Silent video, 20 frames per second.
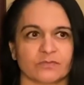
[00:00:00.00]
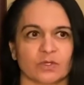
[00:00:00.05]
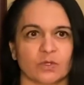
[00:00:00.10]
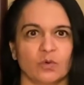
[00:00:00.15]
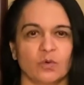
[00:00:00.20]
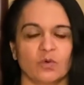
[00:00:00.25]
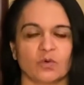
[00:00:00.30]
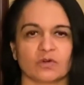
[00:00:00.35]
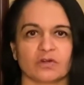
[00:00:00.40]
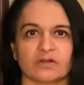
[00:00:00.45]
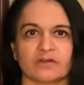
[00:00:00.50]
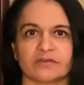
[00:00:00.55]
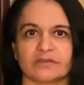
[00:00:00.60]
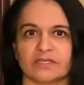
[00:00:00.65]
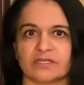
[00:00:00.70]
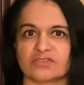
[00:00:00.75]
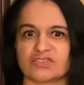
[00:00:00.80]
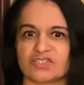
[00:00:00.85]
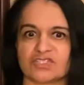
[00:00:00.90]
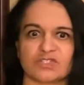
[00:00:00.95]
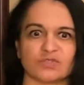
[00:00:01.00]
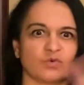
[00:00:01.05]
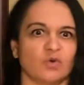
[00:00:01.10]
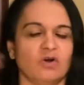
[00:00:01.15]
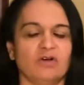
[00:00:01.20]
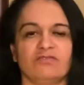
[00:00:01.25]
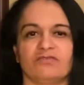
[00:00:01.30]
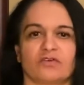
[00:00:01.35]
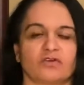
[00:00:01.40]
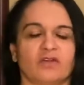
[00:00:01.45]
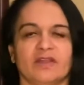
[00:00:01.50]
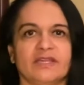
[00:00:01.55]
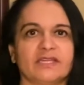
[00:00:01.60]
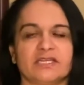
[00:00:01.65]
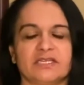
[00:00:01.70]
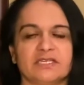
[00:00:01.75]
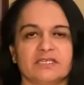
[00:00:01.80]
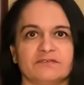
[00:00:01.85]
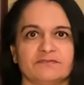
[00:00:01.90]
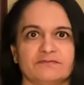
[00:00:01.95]
or they'll just do all
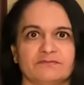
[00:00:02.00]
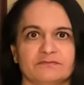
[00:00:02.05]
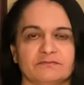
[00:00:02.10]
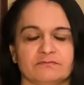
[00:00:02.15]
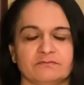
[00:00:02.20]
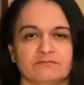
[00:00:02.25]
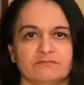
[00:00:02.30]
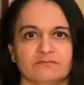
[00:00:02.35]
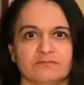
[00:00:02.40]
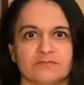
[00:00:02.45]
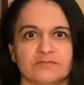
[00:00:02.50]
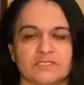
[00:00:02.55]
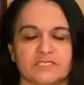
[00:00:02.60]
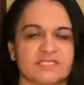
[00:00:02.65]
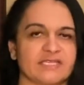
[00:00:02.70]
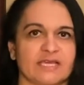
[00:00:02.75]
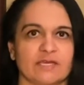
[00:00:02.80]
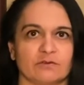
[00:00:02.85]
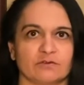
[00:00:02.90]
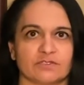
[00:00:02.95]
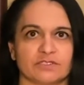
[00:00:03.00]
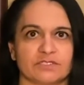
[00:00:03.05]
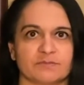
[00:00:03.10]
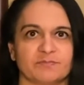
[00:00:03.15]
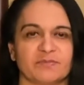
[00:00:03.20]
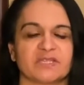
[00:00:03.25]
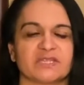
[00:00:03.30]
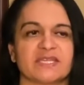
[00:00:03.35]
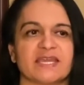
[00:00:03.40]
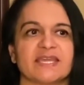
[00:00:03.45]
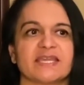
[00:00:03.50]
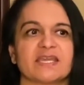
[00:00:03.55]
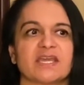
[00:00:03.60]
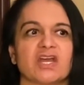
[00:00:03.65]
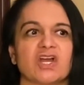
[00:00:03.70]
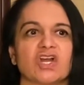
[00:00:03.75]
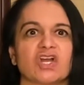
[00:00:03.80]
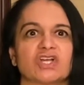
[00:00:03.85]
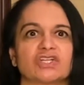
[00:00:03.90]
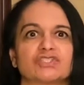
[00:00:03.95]
variety of sounds, but they
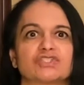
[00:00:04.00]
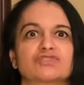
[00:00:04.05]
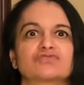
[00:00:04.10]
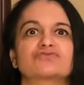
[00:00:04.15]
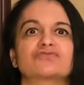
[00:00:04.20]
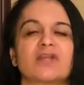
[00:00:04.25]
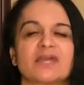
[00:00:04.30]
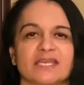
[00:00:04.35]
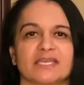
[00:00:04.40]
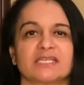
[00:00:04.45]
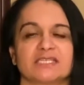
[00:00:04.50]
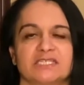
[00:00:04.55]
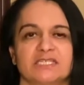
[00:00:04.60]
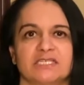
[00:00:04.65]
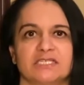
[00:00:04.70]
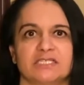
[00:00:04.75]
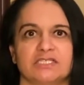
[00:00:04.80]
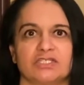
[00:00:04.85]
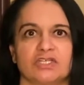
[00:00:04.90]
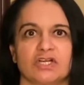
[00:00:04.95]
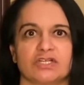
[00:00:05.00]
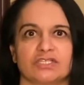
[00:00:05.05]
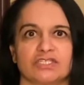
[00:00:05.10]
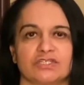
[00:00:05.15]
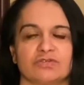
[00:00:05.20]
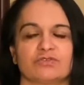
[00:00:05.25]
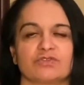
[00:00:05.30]
are trying to talk to you.